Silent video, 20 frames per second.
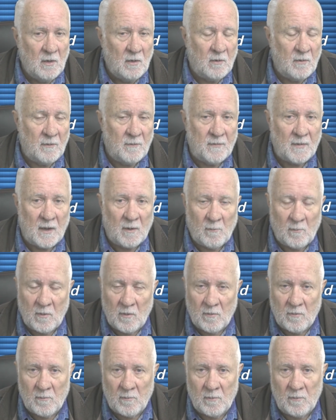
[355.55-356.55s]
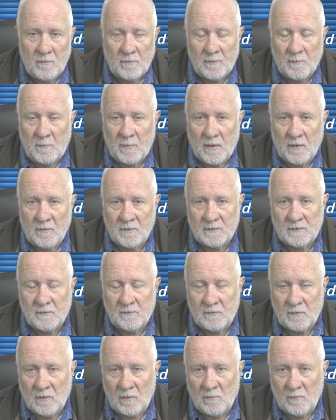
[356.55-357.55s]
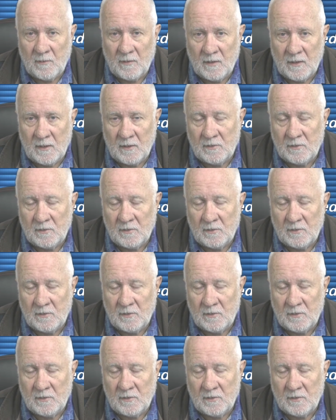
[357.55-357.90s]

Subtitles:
or if they were removed, the parents have dealt with the